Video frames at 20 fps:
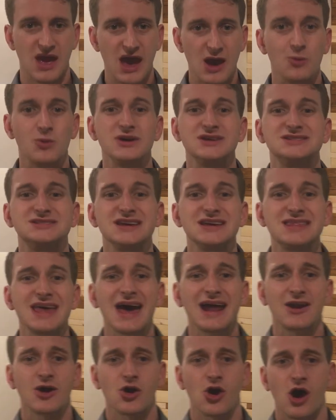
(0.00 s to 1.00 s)
And we see
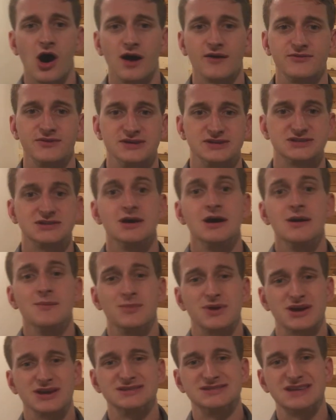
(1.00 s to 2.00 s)
that in our office
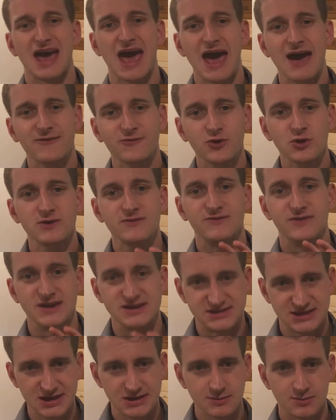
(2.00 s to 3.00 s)
because every
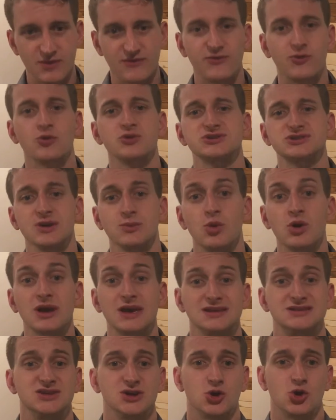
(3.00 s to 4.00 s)
visit before someone
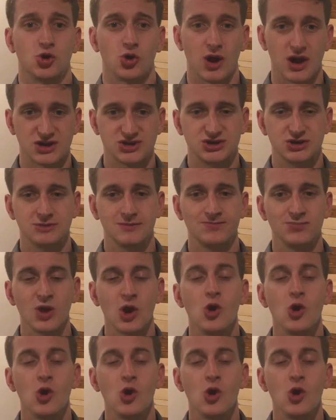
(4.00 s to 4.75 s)
gets a correction,